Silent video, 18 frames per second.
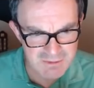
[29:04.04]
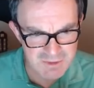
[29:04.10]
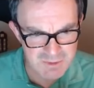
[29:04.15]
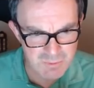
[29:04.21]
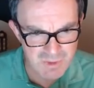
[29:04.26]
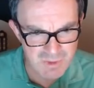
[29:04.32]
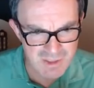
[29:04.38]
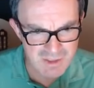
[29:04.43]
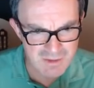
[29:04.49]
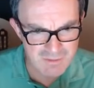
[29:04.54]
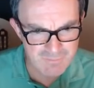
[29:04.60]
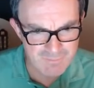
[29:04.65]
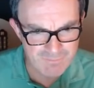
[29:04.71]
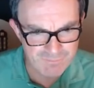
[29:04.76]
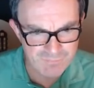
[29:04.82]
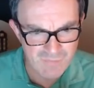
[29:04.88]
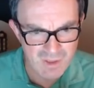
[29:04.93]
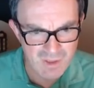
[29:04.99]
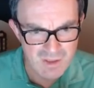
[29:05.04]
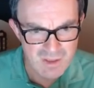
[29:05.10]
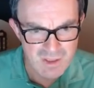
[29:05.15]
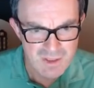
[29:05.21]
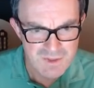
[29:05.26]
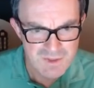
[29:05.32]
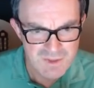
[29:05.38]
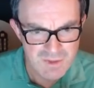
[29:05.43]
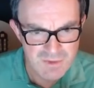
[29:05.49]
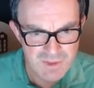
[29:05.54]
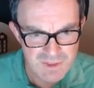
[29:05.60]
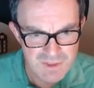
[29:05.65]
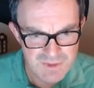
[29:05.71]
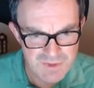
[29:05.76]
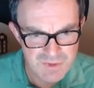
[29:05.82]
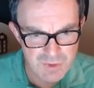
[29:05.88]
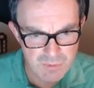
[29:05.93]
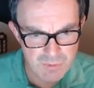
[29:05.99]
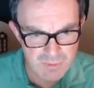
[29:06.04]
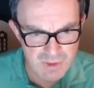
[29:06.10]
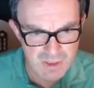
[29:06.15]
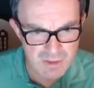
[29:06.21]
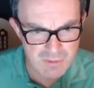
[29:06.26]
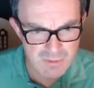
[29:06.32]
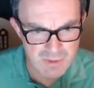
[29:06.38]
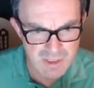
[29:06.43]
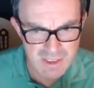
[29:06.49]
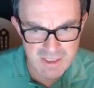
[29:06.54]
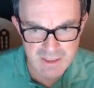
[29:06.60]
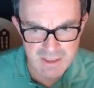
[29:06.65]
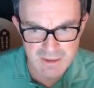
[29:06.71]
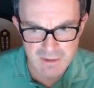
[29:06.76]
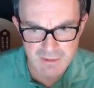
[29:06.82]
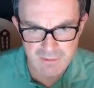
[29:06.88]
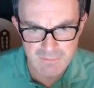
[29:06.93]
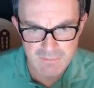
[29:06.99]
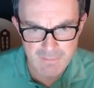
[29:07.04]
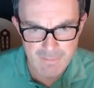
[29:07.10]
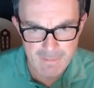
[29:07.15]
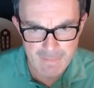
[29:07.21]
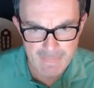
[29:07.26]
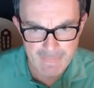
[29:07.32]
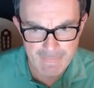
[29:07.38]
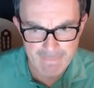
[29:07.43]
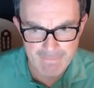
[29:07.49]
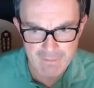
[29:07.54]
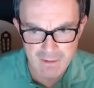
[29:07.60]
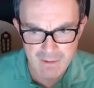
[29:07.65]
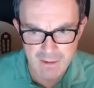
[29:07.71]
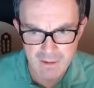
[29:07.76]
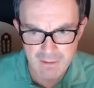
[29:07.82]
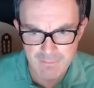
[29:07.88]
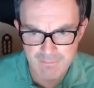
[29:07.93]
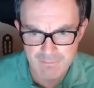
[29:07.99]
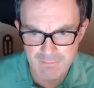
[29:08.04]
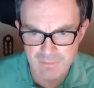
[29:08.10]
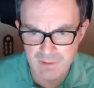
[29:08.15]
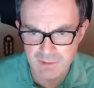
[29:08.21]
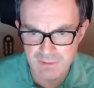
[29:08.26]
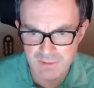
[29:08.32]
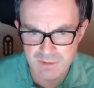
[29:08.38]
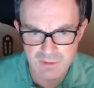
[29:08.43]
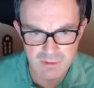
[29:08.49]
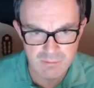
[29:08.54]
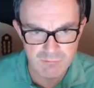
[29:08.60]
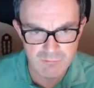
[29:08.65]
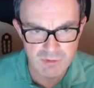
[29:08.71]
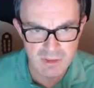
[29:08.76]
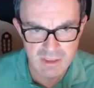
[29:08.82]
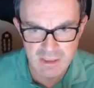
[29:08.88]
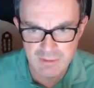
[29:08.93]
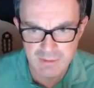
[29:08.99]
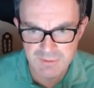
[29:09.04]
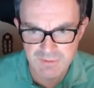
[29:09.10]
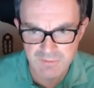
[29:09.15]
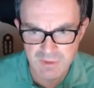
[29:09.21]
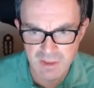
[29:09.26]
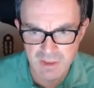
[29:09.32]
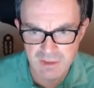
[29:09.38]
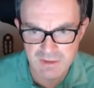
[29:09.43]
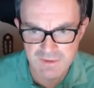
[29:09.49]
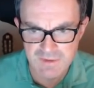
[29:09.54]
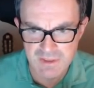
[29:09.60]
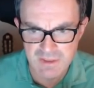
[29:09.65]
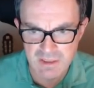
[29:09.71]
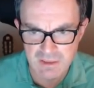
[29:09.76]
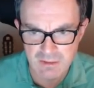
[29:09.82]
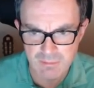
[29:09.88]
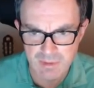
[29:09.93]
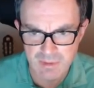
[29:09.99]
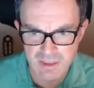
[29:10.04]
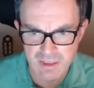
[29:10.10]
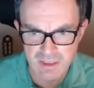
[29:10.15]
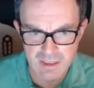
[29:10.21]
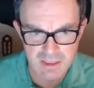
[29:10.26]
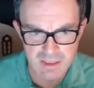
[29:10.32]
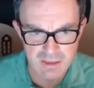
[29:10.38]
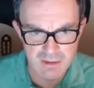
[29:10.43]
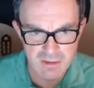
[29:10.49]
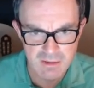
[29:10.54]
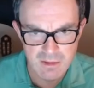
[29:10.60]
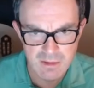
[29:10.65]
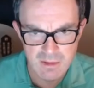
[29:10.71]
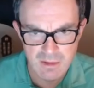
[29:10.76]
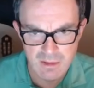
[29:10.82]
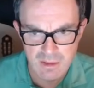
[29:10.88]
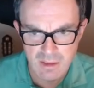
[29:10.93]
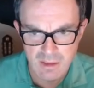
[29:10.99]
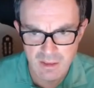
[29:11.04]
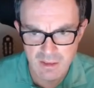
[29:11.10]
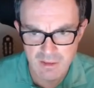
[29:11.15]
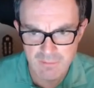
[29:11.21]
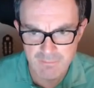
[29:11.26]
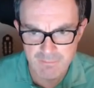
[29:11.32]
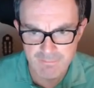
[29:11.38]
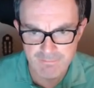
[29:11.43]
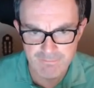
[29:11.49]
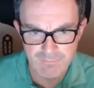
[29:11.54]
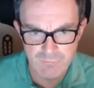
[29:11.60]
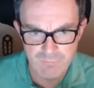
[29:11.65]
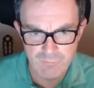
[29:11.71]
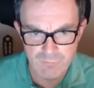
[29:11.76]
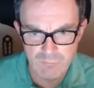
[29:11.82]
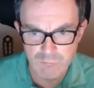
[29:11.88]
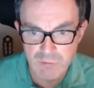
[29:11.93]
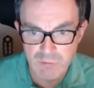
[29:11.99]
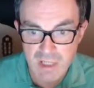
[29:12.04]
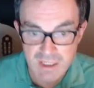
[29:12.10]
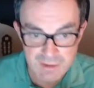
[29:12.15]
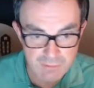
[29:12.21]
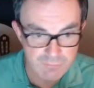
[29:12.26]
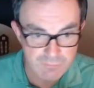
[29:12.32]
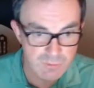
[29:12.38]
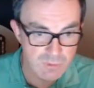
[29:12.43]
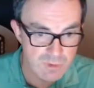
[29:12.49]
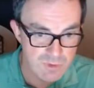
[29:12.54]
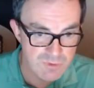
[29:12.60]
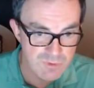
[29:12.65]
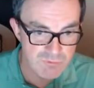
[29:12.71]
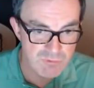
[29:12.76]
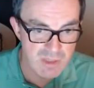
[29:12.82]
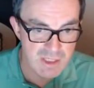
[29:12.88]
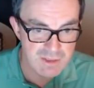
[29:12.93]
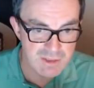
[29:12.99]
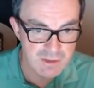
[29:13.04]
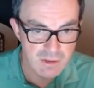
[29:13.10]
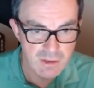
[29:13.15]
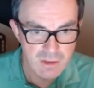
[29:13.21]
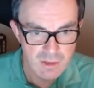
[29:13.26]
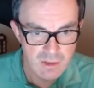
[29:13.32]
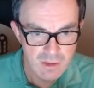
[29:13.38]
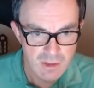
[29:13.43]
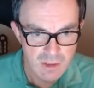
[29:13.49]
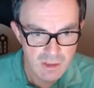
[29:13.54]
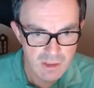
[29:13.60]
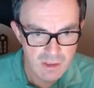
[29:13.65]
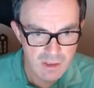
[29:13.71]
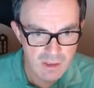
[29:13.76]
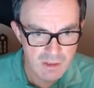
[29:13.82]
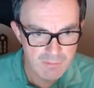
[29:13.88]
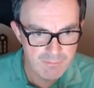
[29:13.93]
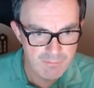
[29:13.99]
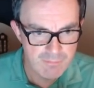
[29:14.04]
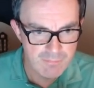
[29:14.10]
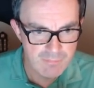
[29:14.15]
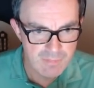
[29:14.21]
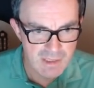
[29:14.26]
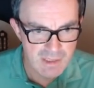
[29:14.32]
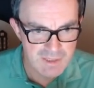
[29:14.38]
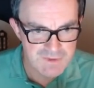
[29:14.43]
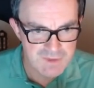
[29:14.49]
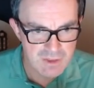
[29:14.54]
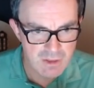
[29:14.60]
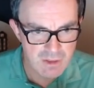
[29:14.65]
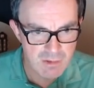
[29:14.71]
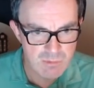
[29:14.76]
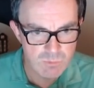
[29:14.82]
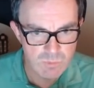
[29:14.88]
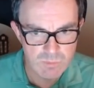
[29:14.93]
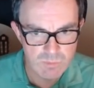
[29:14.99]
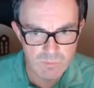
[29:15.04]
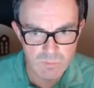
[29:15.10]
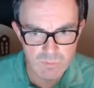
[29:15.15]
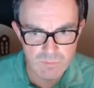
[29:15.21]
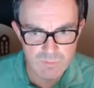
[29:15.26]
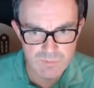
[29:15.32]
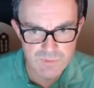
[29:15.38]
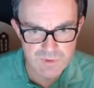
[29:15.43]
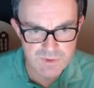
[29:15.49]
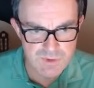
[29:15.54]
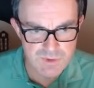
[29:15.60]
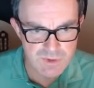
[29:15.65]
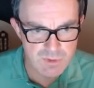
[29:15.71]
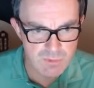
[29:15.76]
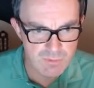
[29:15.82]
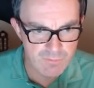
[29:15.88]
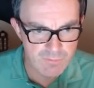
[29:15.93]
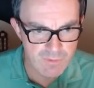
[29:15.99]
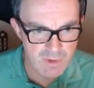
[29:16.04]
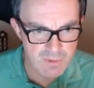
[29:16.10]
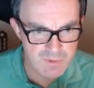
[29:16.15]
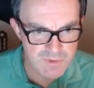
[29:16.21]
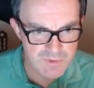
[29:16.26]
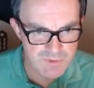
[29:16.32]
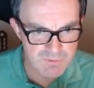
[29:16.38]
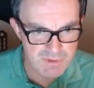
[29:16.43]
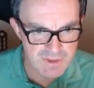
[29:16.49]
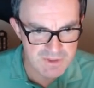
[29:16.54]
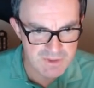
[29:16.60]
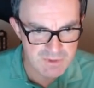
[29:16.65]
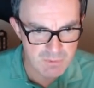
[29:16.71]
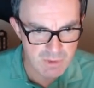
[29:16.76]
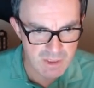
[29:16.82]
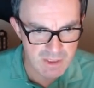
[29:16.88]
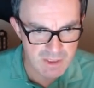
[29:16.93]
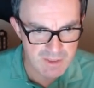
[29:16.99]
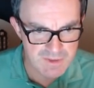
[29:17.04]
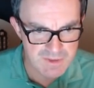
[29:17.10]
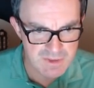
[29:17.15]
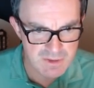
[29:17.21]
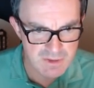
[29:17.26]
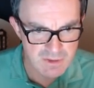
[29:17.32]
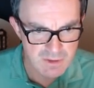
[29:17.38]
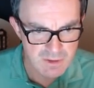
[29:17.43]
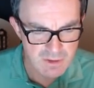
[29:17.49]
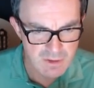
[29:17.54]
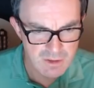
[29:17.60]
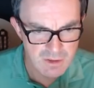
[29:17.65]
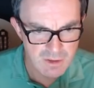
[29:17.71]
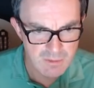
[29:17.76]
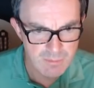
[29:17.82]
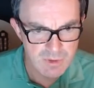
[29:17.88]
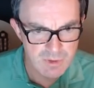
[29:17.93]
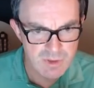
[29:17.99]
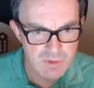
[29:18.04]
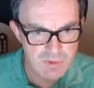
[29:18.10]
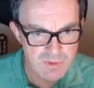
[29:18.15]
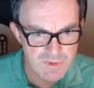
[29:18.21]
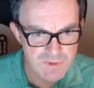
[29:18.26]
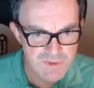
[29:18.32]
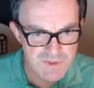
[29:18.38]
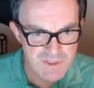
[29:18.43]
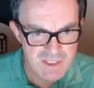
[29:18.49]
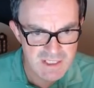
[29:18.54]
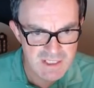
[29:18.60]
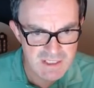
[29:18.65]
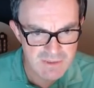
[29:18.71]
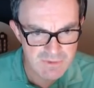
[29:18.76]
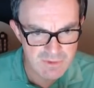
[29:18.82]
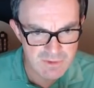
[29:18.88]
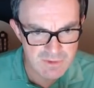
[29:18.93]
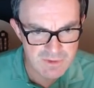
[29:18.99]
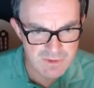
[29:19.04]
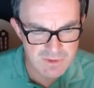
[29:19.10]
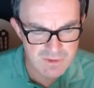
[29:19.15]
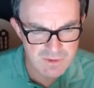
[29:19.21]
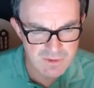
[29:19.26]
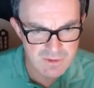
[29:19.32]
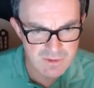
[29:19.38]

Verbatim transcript: as well. So this domino here, um, I don't know, I'm running out of colours a little bit here. Um, red, I've not used red, um, has to go in two of those three squares but you can see that